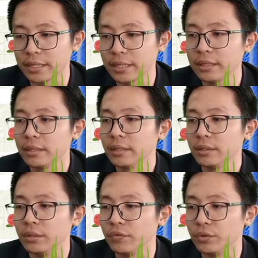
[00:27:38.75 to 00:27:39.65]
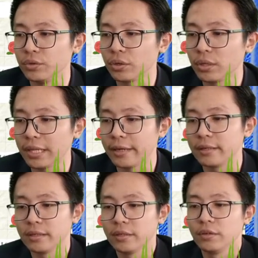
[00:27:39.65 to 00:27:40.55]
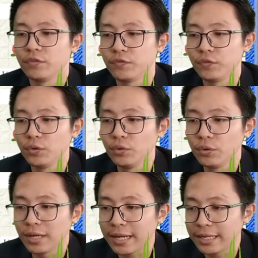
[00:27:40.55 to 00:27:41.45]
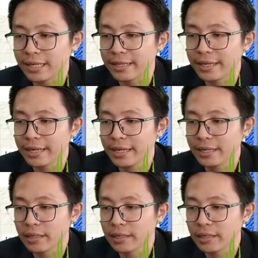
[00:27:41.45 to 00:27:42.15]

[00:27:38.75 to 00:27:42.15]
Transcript: To draw like full line like that.